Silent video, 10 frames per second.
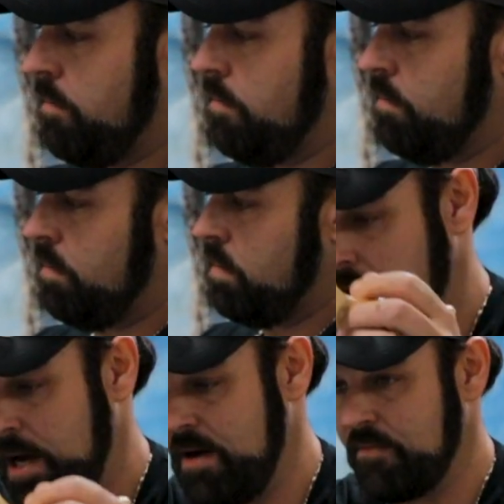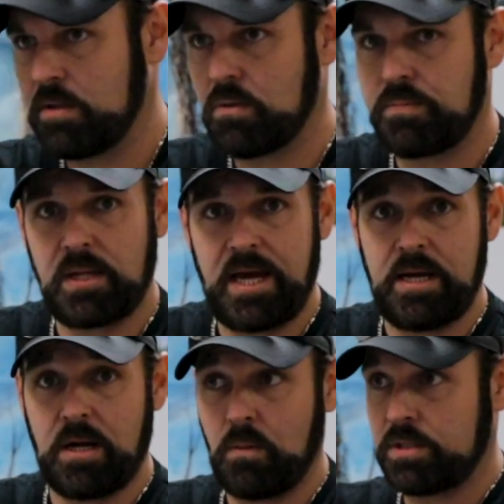Now, real quick, I have a little plate
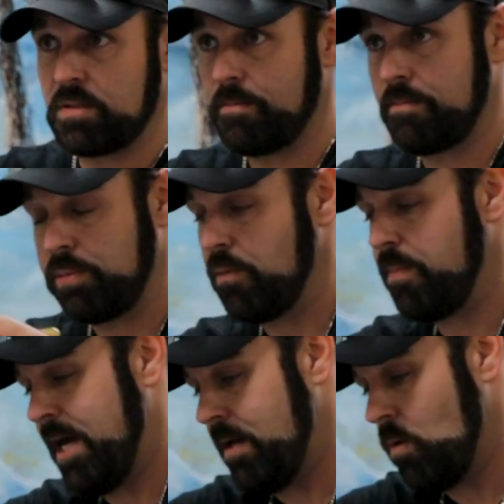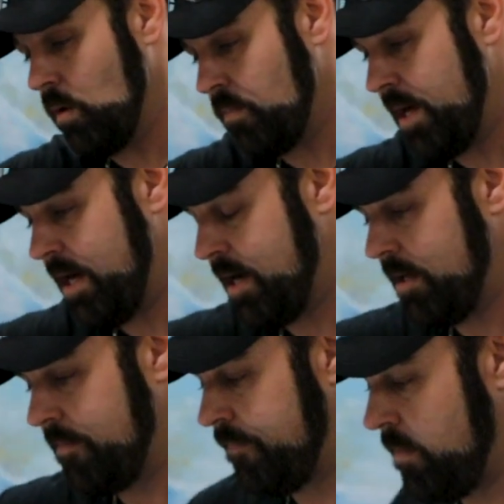here with some blue paint, oil paint in it.